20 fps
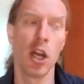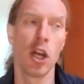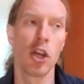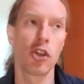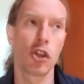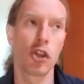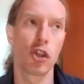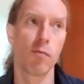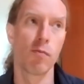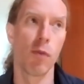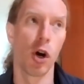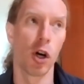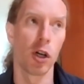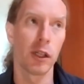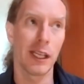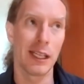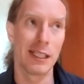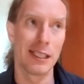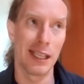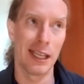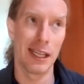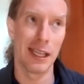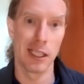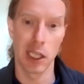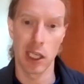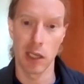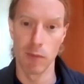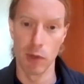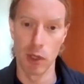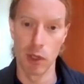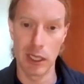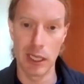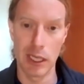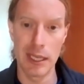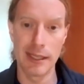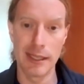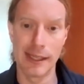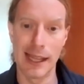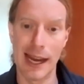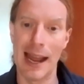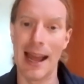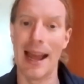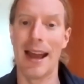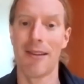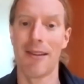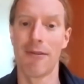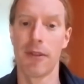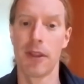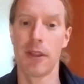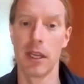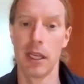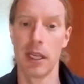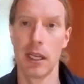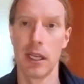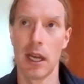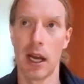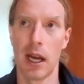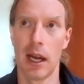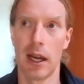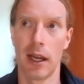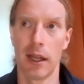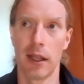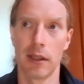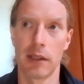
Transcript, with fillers: small contained communities that have the uh,